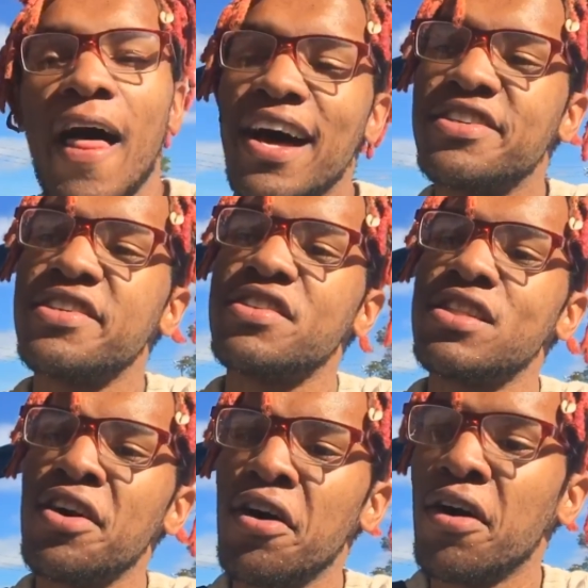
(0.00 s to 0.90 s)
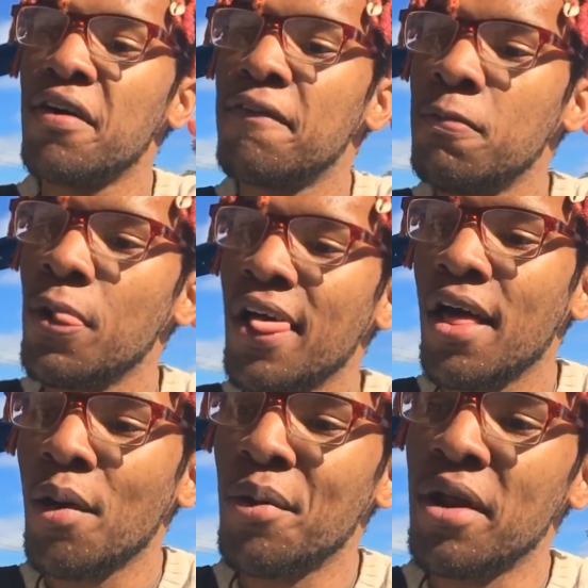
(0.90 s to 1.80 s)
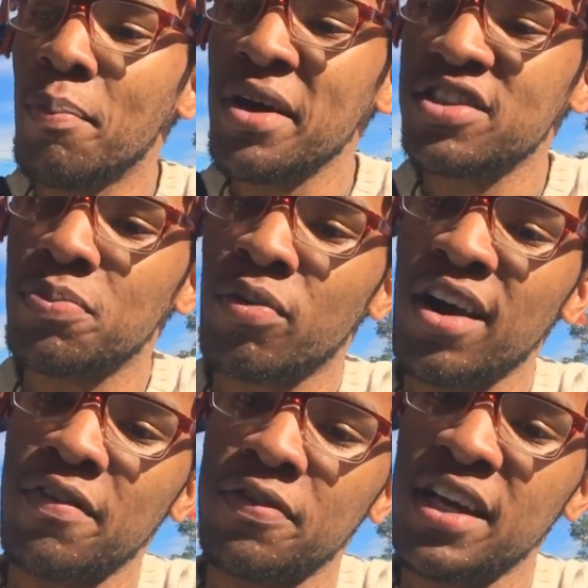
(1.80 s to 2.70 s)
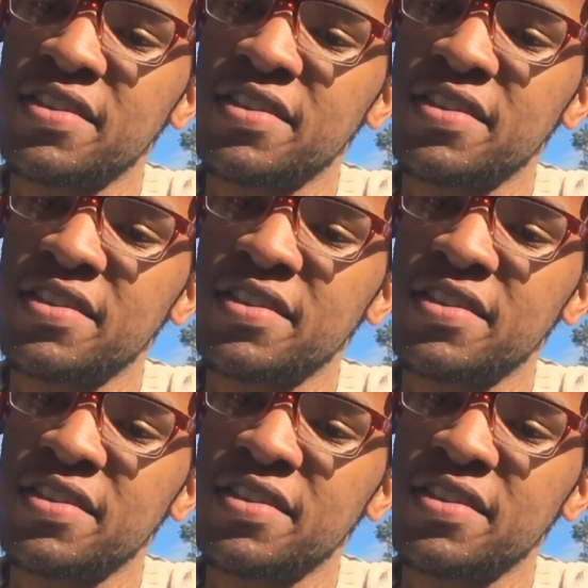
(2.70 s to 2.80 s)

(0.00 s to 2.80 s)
I just love where the bitch breath is